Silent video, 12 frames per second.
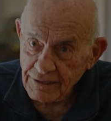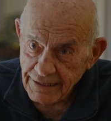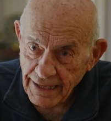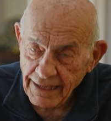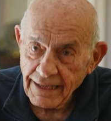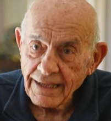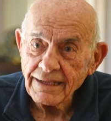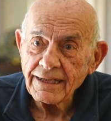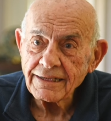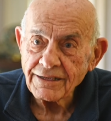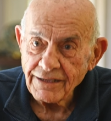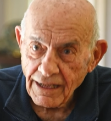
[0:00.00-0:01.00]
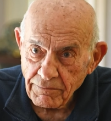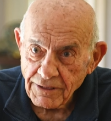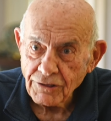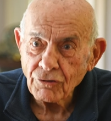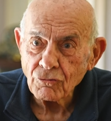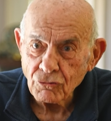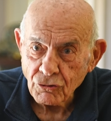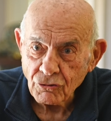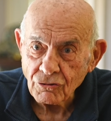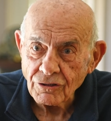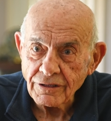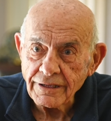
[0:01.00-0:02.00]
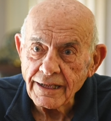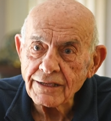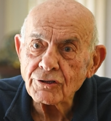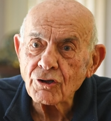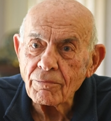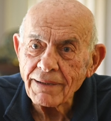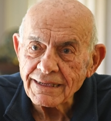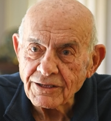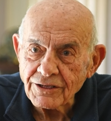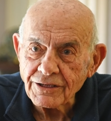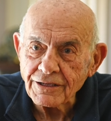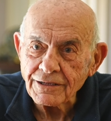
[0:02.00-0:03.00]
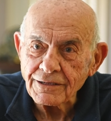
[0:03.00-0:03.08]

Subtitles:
singer is Demis Roussos. She is the best,